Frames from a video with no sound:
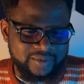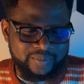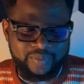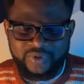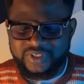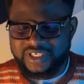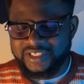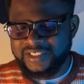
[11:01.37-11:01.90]

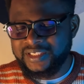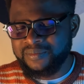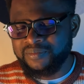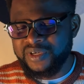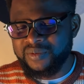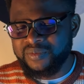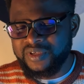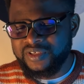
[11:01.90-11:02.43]
but it
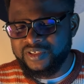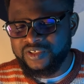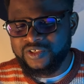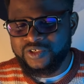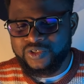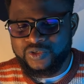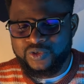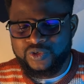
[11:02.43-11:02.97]
simply means
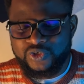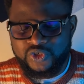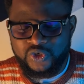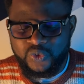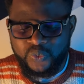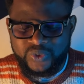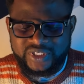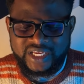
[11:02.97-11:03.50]

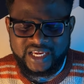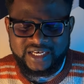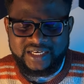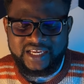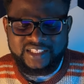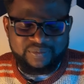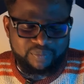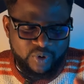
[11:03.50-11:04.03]
sodium with a
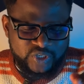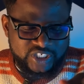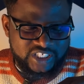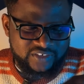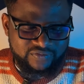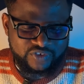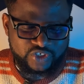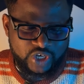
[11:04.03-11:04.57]
net
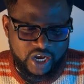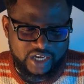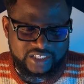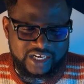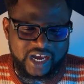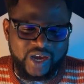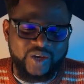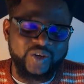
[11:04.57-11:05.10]
positive charge
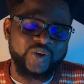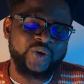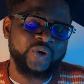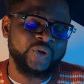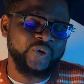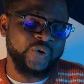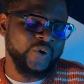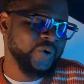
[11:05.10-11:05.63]
and
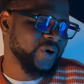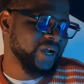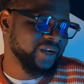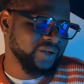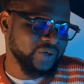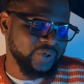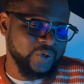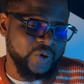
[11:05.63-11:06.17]

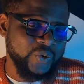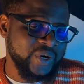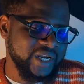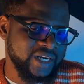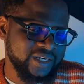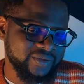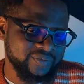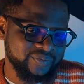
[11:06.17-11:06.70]

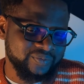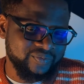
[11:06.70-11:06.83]
chlorine